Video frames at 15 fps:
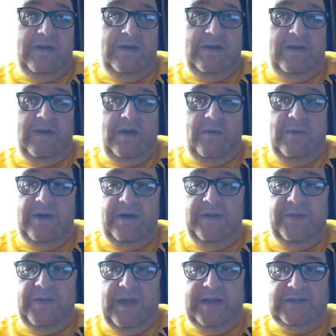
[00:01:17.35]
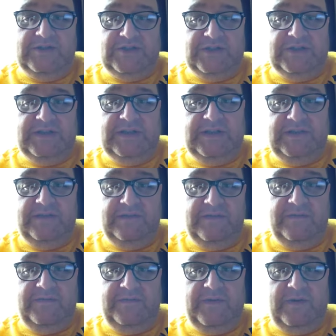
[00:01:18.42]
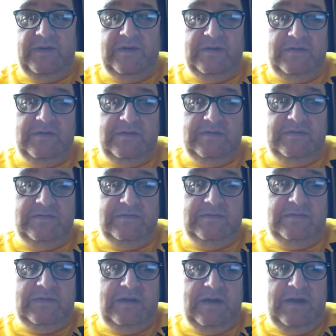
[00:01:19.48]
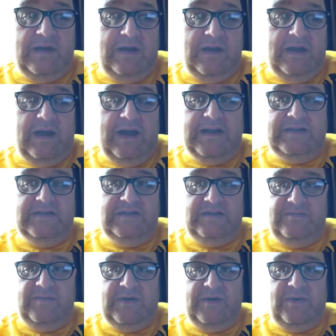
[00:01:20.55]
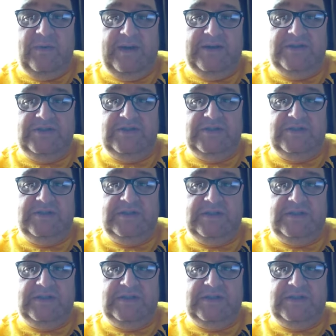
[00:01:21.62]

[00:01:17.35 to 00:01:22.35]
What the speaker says: I want to thank Janine for answering my questions